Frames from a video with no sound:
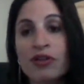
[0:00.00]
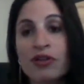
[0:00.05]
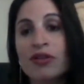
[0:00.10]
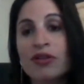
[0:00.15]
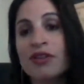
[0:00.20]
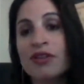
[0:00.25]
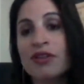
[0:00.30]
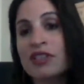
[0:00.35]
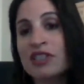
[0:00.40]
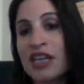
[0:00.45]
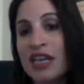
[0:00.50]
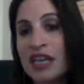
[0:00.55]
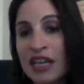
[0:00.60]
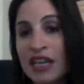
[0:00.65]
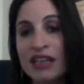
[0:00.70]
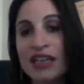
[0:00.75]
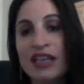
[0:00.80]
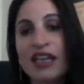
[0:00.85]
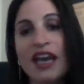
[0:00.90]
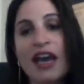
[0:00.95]
You don't have to take
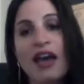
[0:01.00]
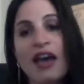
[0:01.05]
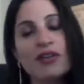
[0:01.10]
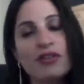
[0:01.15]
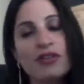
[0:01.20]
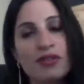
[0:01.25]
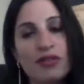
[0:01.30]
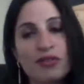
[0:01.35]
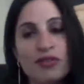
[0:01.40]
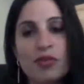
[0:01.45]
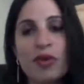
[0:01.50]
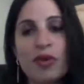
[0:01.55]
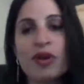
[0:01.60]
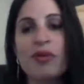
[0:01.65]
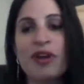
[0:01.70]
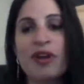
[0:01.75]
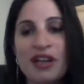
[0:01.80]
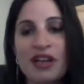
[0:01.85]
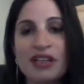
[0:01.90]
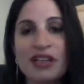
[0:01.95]
anything out. You don't have to worry
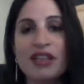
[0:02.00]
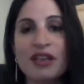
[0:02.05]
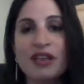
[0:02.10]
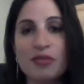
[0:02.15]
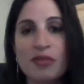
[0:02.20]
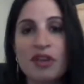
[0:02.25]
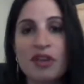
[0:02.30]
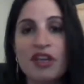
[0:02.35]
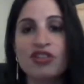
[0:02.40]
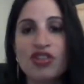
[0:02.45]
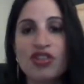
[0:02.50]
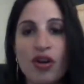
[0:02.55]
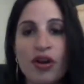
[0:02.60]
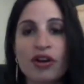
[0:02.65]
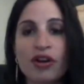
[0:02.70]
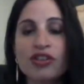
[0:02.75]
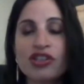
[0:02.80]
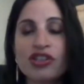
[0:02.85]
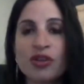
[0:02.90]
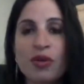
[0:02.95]
about anything being
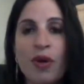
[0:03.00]
charged.